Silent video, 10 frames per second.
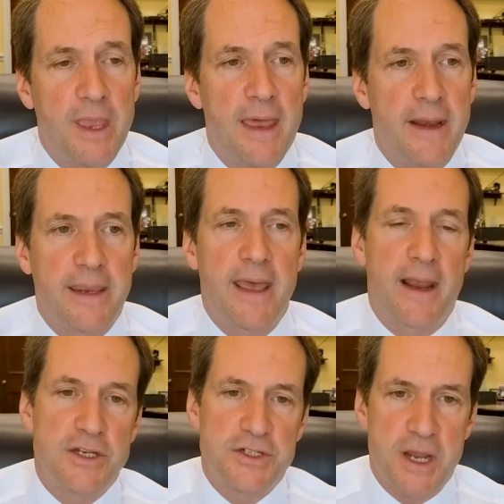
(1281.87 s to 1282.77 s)
And again,
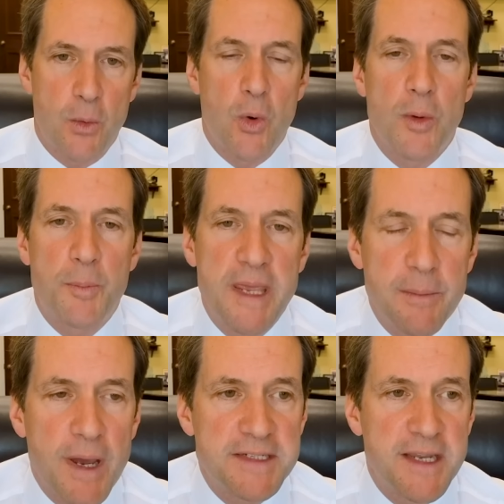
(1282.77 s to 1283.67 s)
I won't
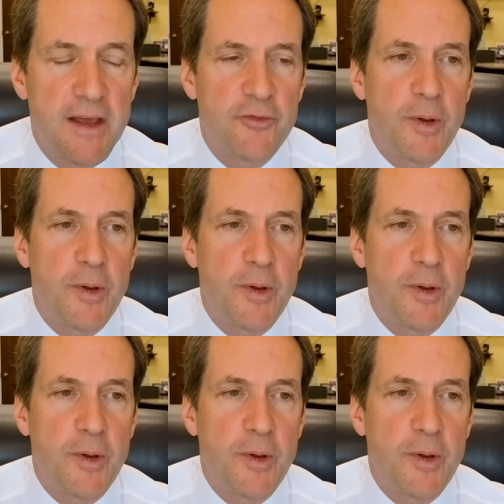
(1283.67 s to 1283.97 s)
repeat myself,